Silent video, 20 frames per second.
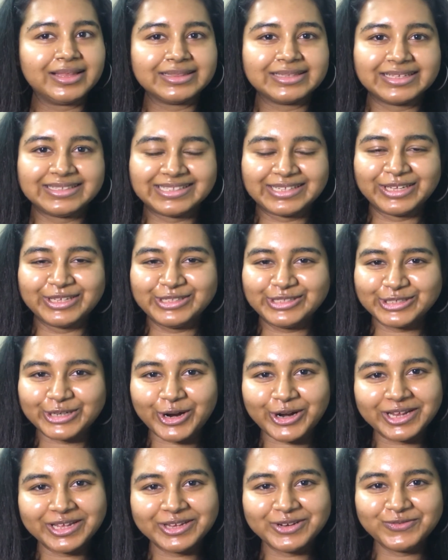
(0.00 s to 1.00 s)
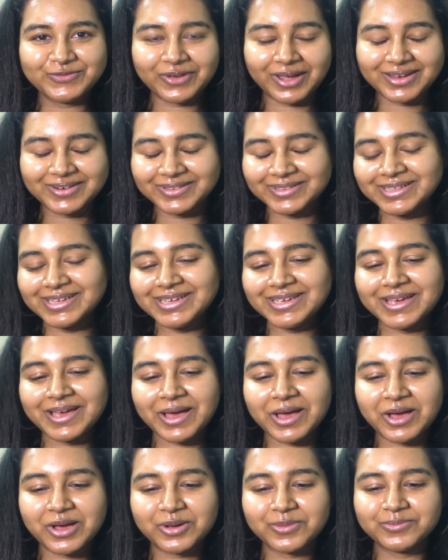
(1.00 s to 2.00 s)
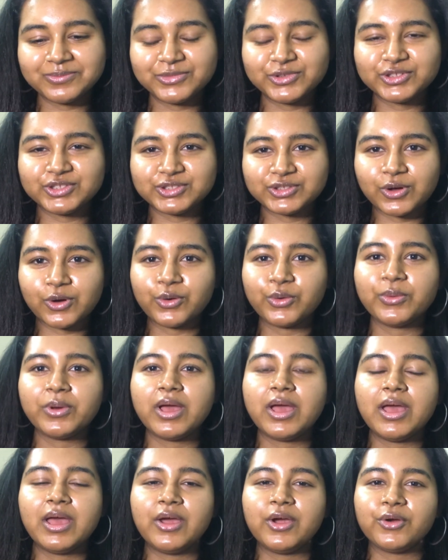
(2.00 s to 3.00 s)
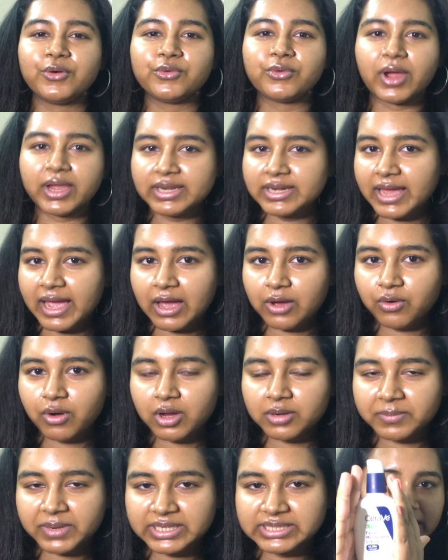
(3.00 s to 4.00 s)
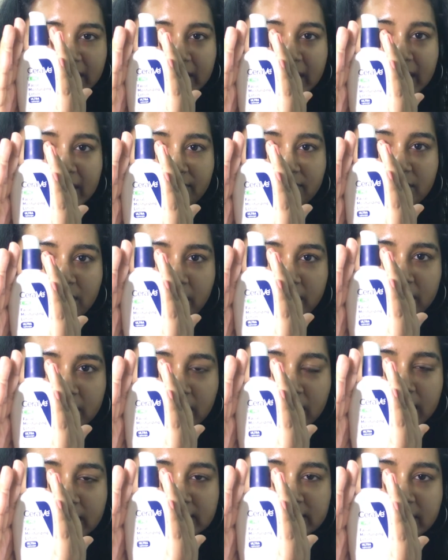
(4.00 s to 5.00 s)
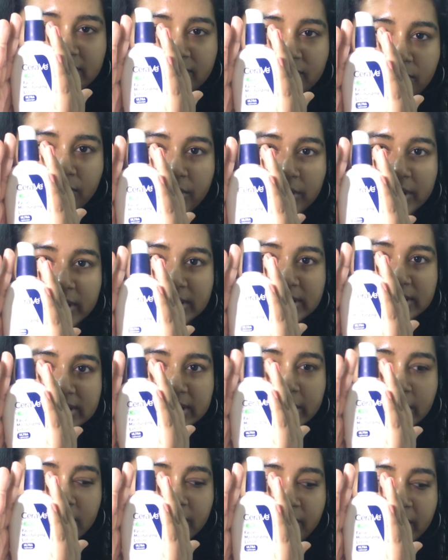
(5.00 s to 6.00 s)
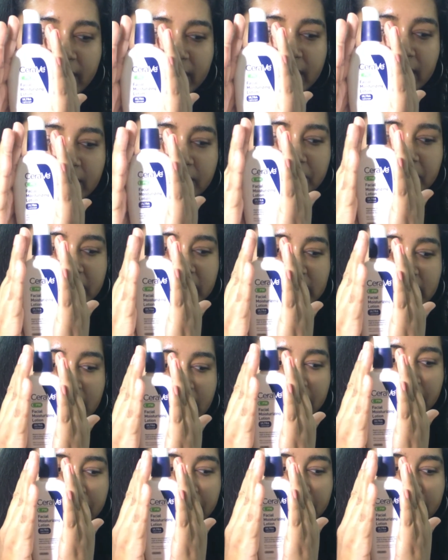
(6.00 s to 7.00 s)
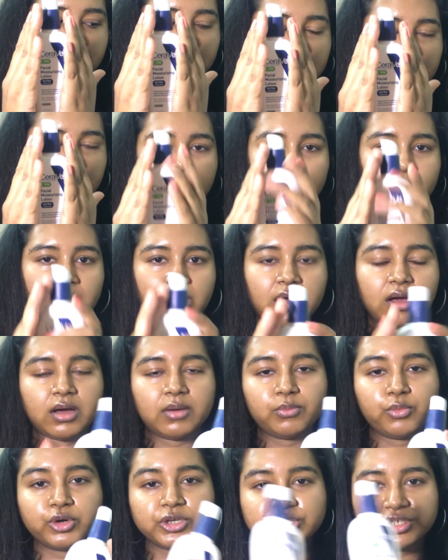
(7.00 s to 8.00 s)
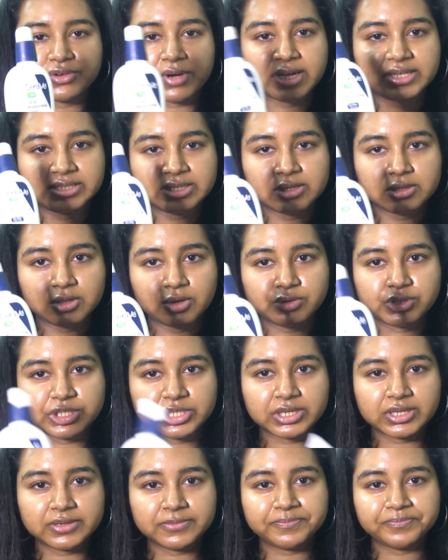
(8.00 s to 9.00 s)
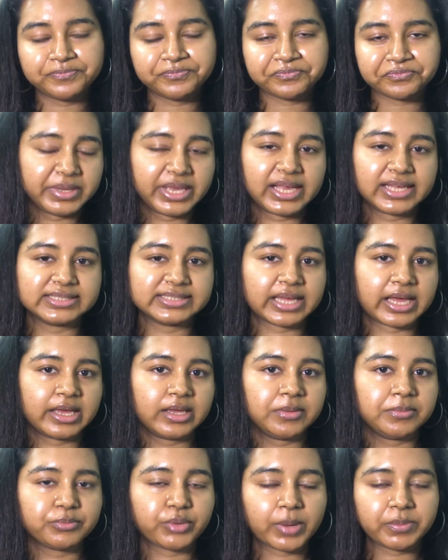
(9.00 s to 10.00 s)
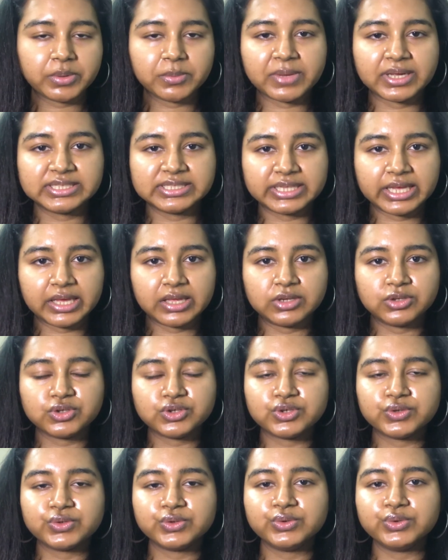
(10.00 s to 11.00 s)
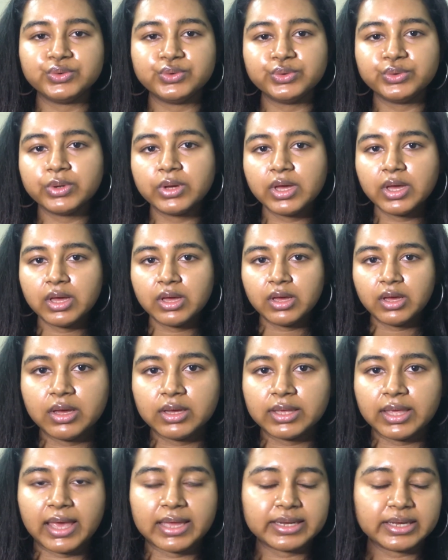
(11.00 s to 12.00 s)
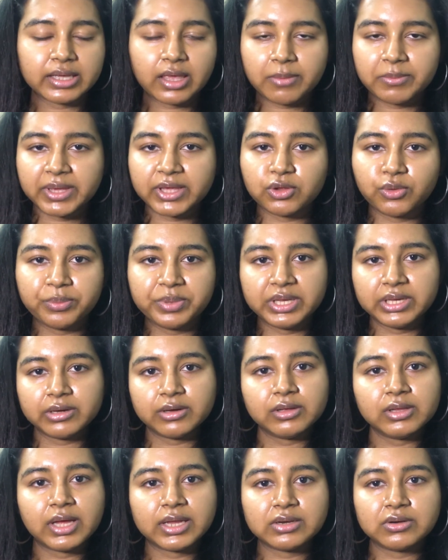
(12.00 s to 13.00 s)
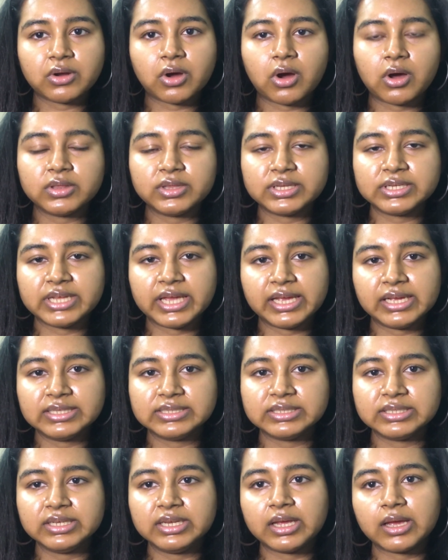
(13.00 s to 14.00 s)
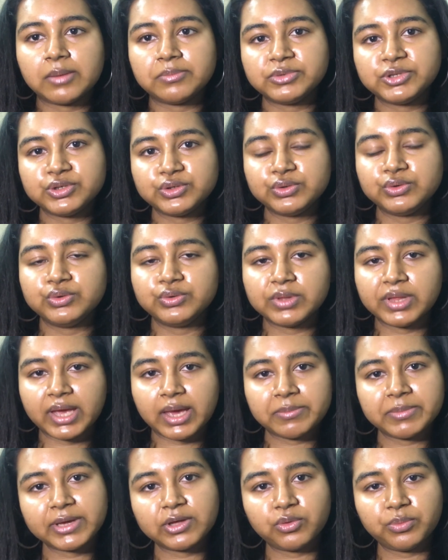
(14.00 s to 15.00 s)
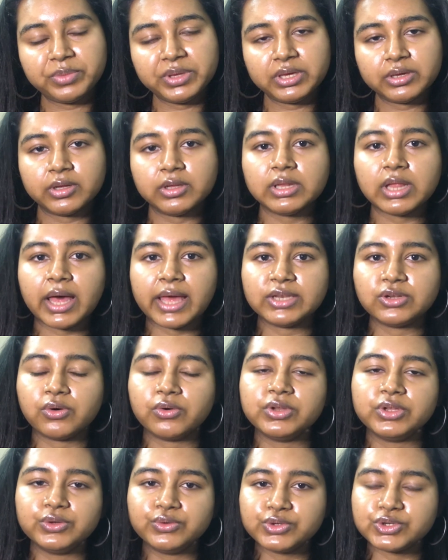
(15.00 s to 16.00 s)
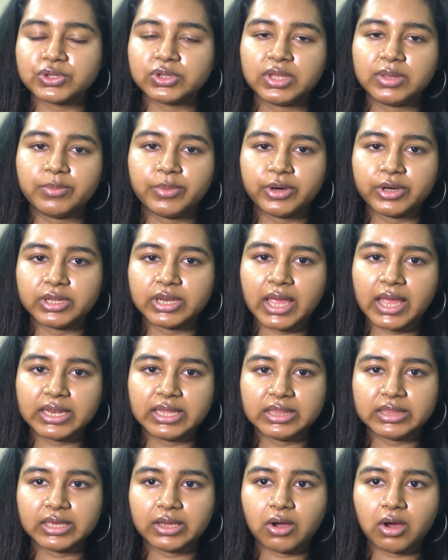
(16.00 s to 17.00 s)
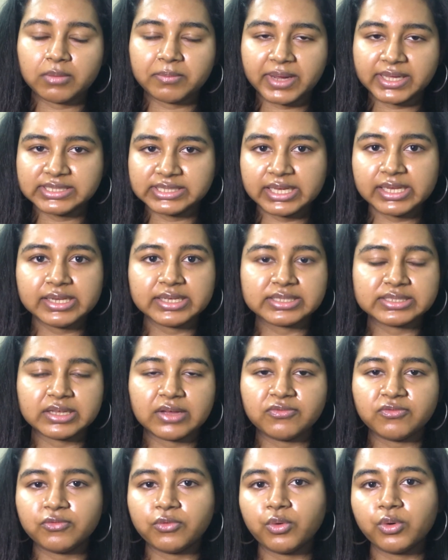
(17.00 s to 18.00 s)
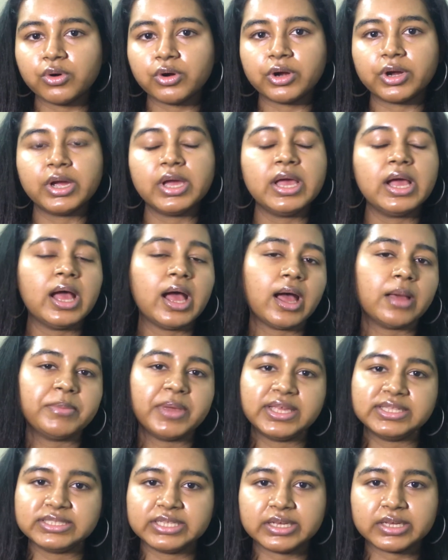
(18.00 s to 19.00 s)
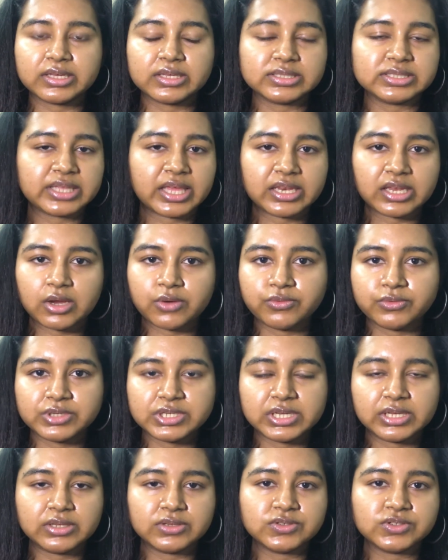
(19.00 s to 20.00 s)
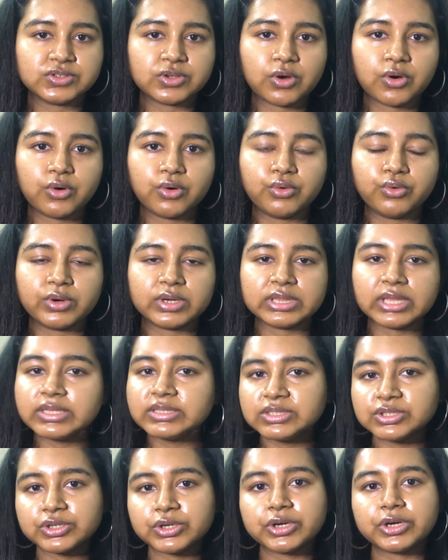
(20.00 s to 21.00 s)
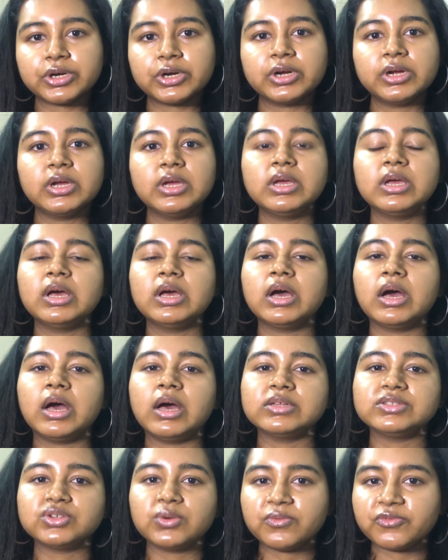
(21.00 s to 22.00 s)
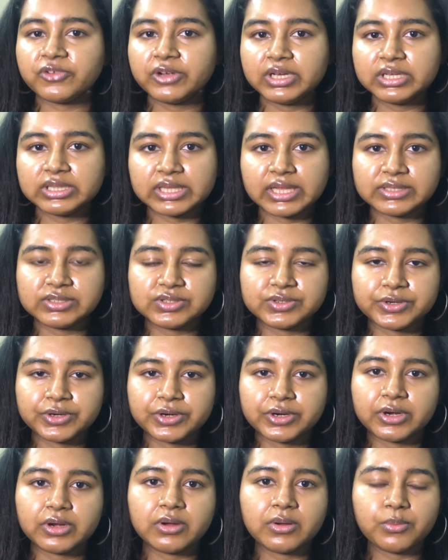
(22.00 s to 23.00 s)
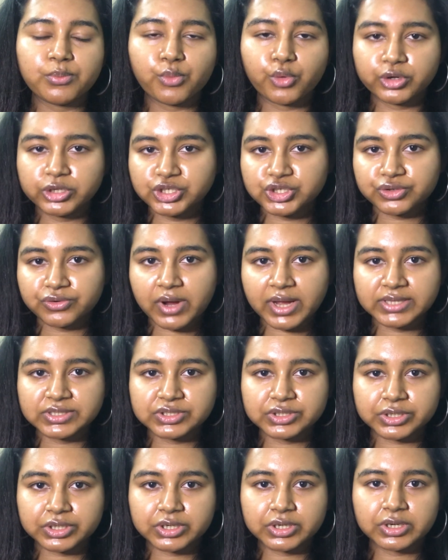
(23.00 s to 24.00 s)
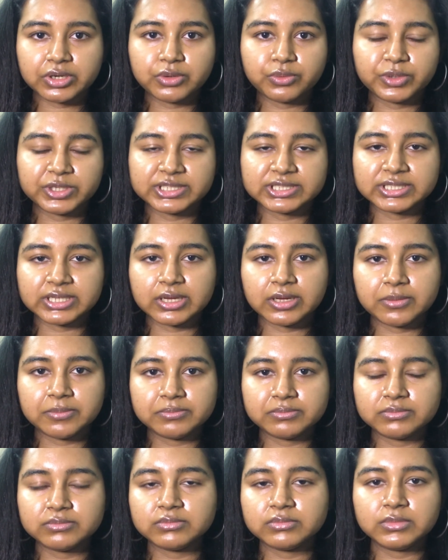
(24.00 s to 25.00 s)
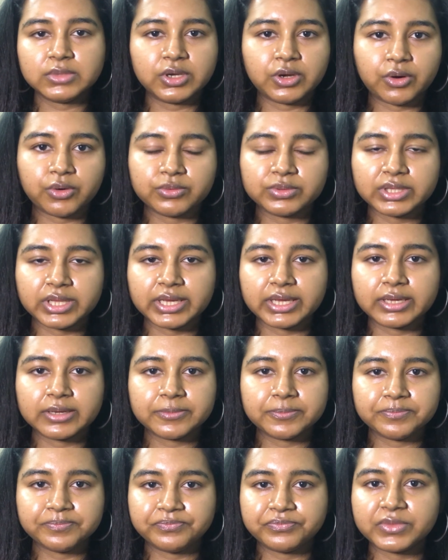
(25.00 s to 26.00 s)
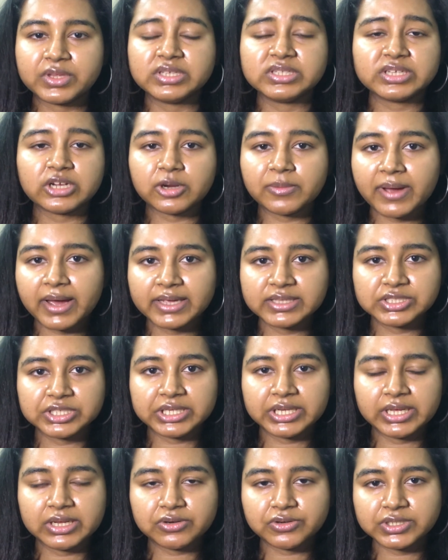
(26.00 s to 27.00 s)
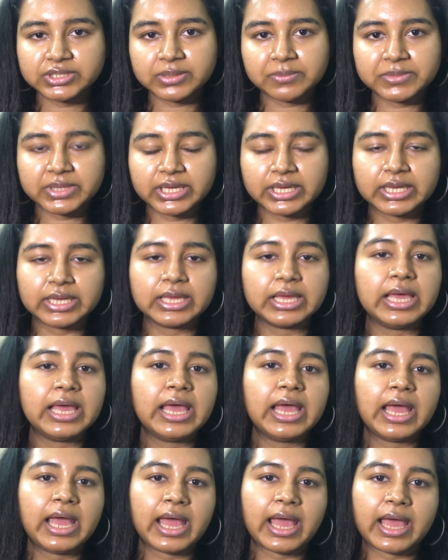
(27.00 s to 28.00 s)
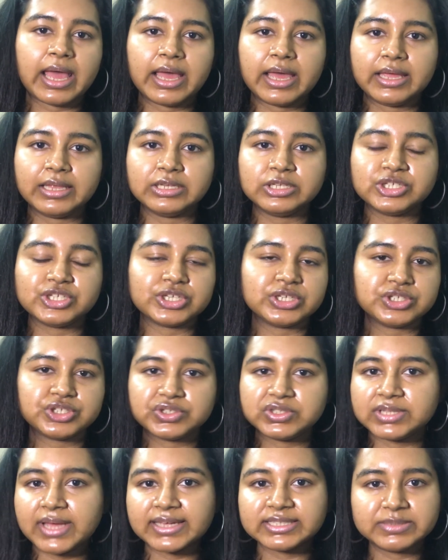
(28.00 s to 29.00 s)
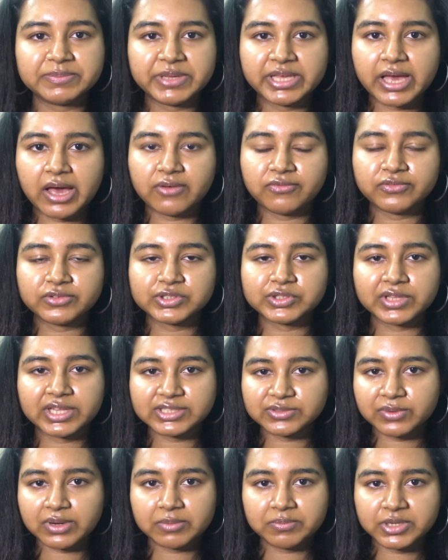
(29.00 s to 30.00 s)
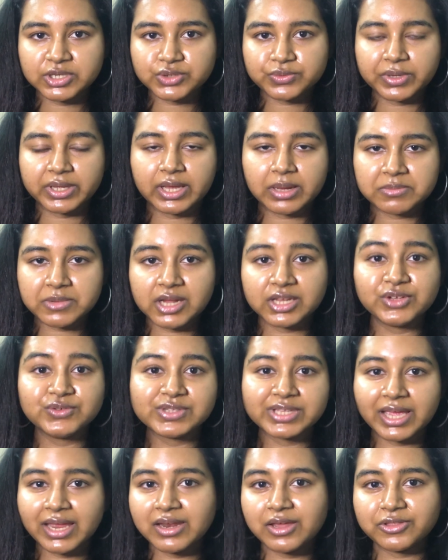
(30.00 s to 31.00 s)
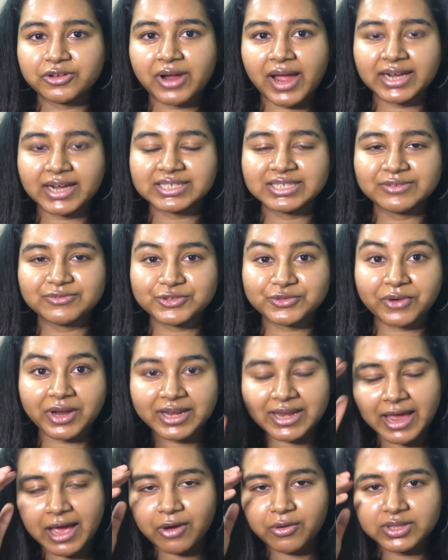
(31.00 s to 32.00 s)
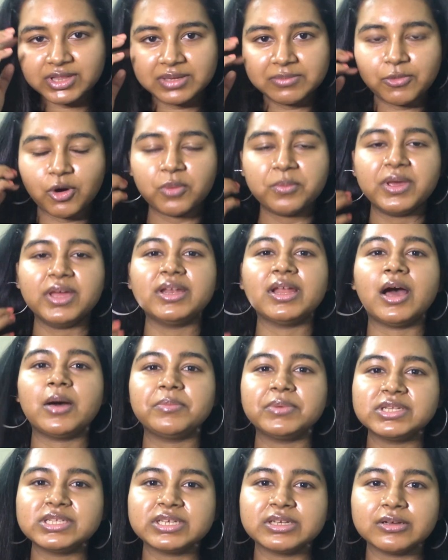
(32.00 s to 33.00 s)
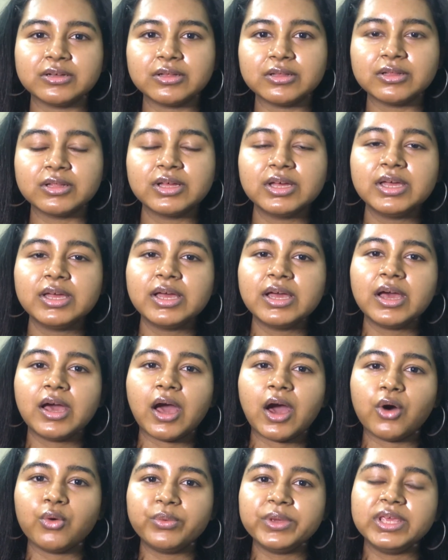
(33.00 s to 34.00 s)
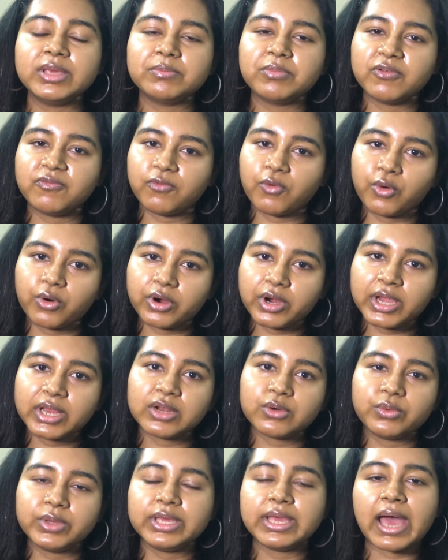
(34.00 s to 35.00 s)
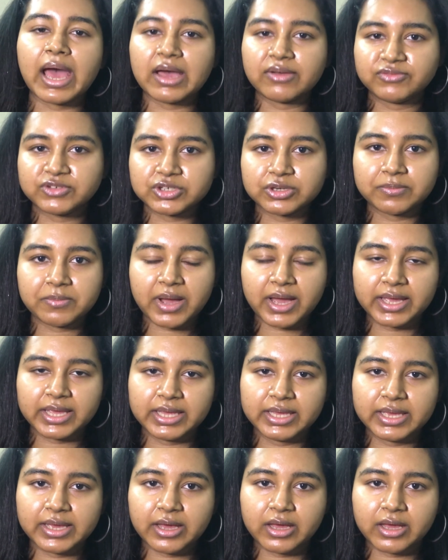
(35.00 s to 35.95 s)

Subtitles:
Let's get started finally. So right now on my skin I have nothing except for this CeraVe PM moisturizing lotion, because I am prepping my skin to get a chemical peel, and on the days leading up to the chemical peel I don't usually put anything on my skin except for a basic skincare routine. So cleanser, a soap-free cleanser, moisturizer with some like ceramides in it or something, and just SPF. So that's what I've been doing. I'm not using any other actives right now at the moment, up until a week before and a week after my